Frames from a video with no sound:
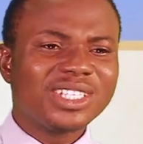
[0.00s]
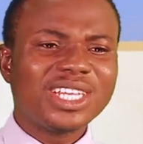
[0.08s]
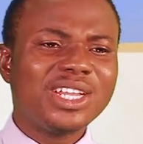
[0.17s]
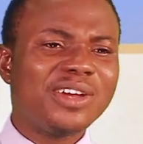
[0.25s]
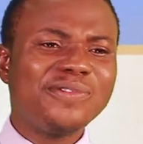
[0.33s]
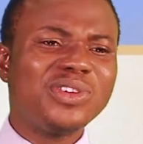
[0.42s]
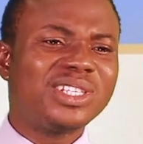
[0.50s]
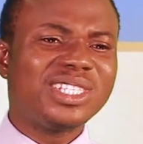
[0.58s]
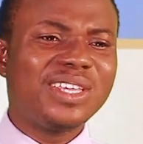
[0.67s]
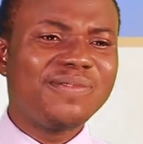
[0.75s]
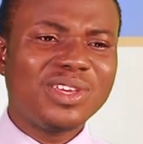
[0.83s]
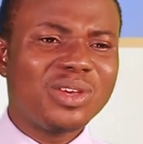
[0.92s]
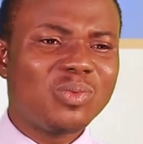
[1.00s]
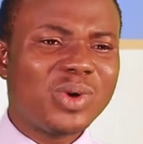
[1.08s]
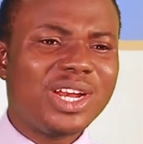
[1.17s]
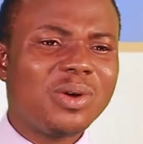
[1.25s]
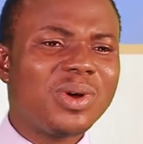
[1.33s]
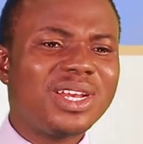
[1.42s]
Turn off your TV
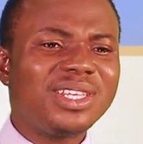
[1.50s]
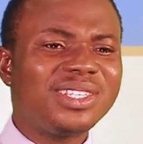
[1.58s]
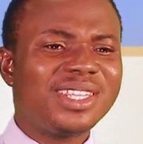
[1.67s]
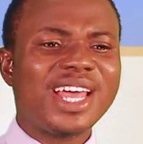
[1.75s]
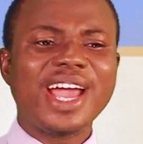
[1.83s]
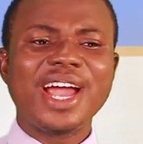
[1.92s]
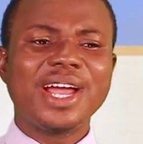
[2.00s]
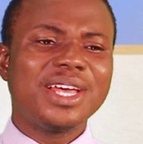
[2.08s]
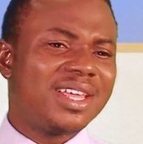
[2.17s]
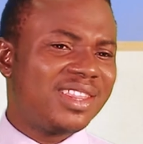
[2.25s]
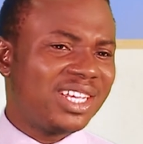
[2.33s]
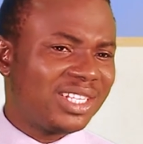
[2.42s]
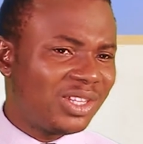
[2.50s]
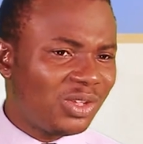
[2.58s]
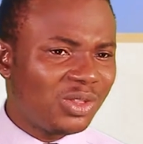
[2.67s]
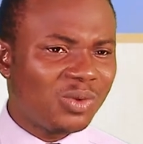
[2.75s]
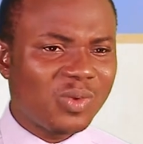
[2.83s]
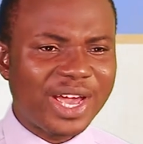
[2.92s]
when no one is there. That's
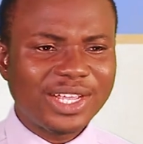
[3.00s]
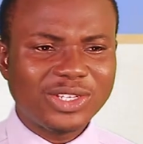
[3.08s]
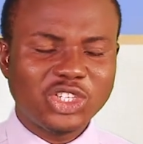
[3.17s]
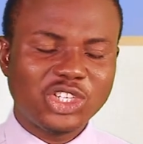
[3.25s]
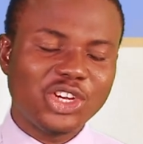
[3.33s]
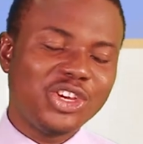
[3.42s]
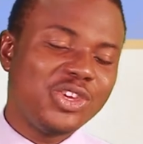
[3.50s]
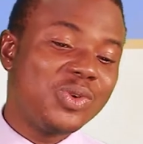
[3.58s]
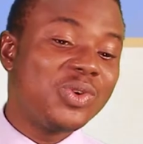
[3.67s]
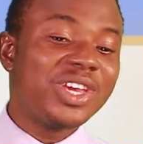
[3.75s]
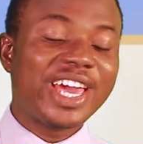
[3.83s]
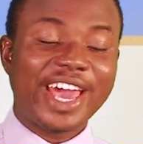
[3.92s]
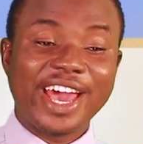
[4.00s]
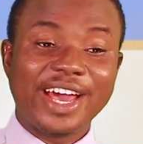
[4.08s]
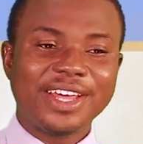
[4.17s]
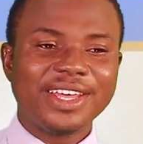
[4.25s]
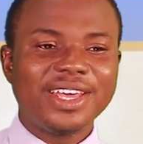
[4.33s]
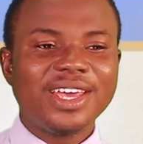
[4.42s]
another way to show you care.